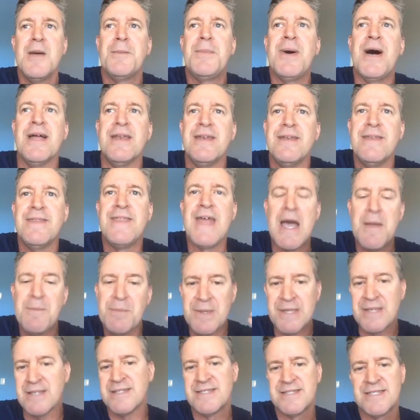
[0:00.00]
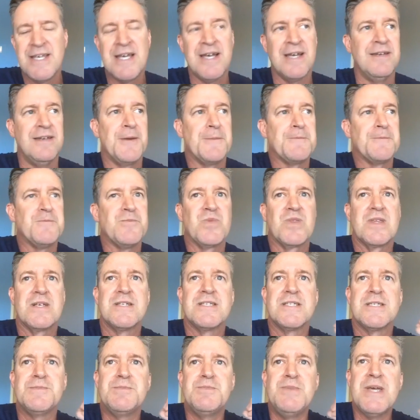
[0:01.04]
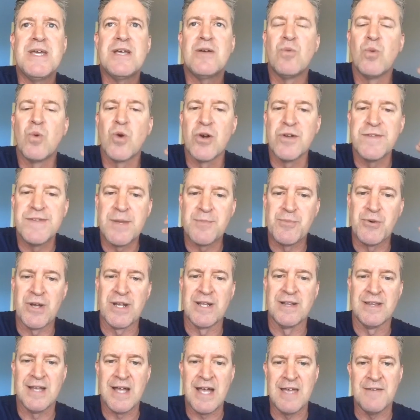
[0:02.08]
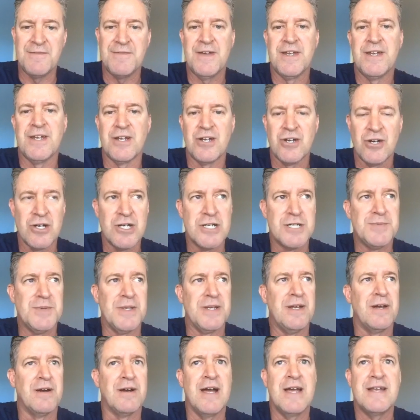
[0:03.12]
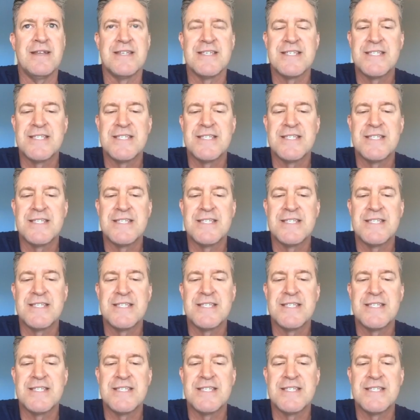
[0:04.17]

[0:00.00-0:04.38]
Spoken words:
But that being said, speak words that bring life and encouragement, all right?